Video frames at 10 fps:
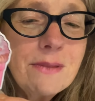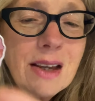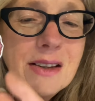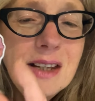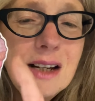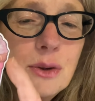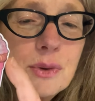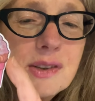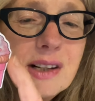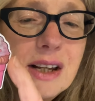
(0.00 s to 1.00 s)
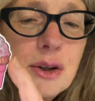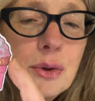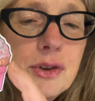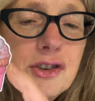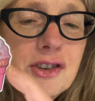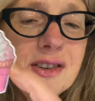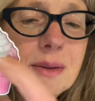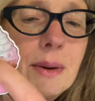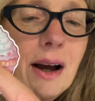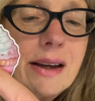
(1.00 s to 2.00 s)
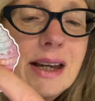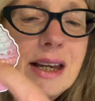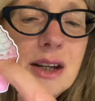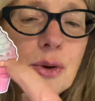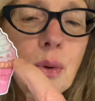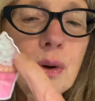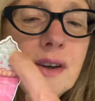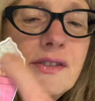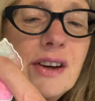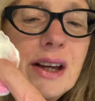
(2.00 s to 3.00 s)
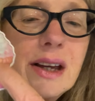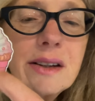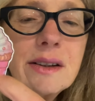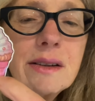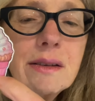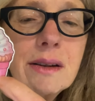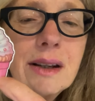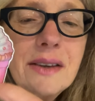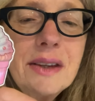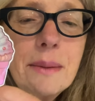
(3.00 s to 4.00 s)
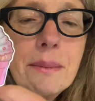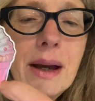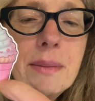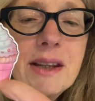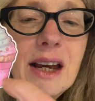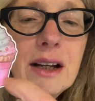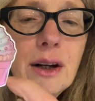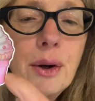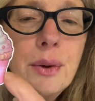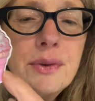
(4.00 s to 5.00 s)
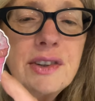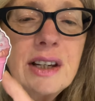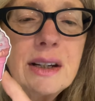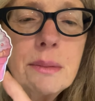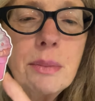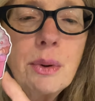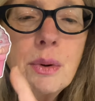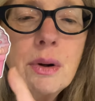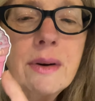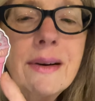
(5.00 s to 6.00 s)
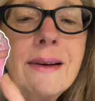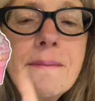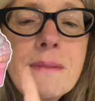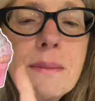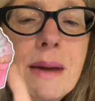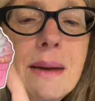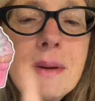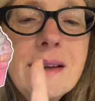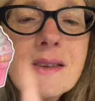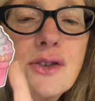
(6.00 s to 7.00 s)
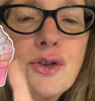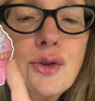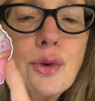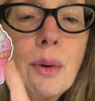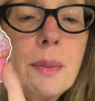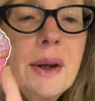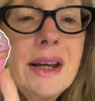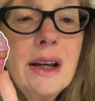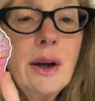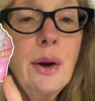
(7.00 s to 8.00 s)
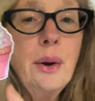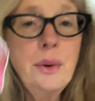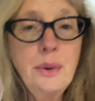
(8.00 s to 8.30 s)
And it looks like you could just about eat all of it. And that maybe that cone's edible. Maybe it's a strawberry cone.